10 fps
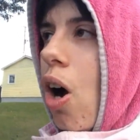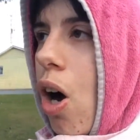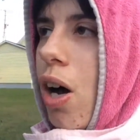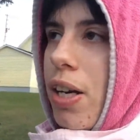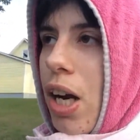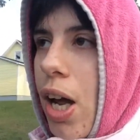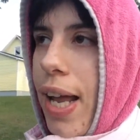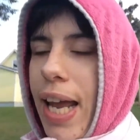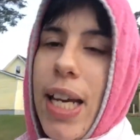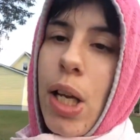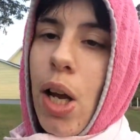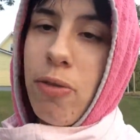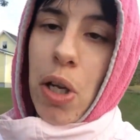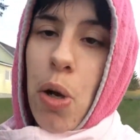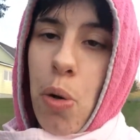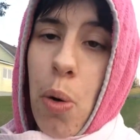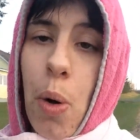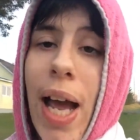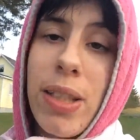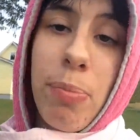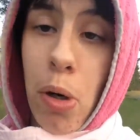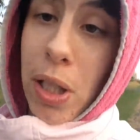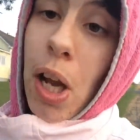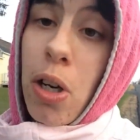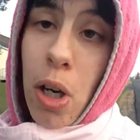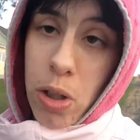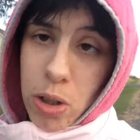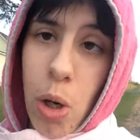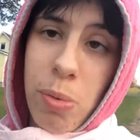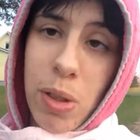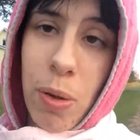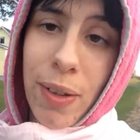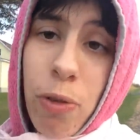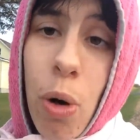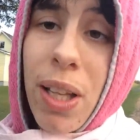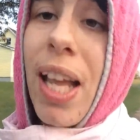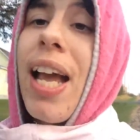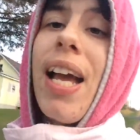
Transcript: on any of you who has a birthday on October 24th.